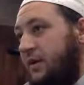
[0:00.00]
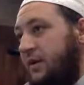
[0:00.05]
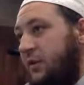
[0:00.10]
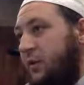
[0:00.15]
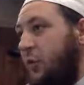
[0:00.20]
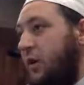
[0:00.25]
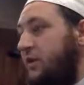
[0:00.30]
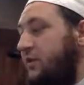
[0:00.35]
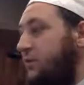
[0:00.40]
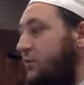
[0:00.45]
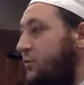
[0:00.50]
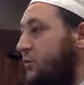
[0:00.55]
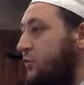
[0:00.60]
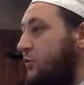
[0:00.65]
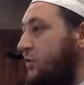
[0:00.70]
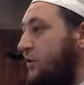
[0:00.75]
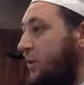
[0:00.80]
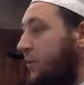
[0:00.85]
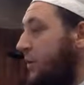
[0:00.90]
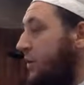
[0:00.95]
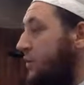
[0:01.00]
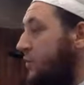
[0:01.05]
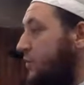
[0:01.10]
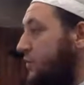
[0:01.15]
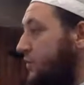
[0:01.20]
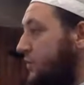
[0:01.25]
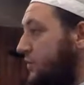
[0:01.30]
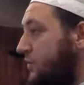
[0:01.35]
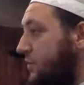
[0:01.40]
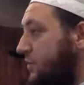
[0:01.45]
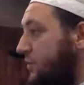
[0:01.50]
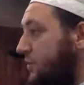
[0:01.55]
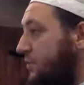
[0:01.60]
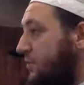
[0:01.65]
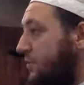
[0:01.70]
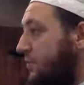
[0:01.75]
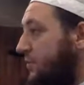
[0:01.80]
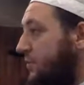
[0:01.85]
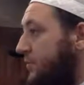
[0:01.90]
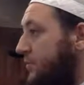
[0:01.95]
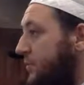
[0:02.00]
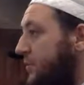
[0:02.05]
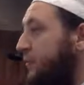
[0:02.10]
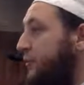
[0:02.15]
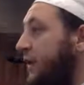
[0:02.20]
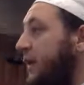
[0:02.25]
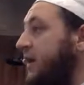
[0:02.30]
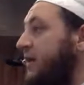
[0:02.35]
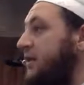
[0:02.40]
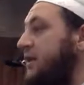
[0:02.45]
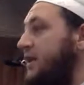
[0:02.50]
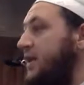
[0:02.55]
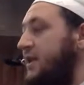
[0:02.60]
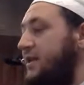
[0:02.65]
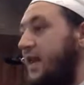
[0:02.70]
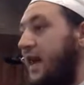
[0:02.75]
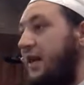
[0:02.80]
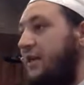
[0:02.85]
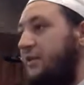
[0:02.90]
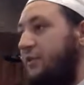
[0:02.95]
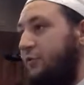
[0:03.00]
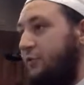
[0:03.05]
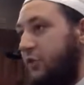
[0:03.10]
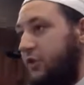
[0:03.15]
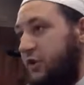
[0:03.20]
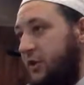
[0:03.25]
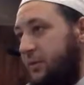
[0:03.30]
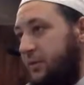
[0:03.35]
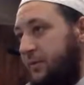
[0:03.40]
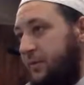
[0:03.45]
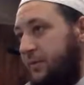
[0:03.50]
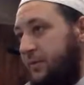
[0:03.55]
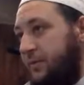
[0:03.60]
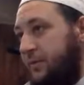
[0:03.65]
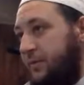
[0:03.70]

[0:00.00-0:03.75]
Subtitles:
Wasallam, the one who perfected his acts of worship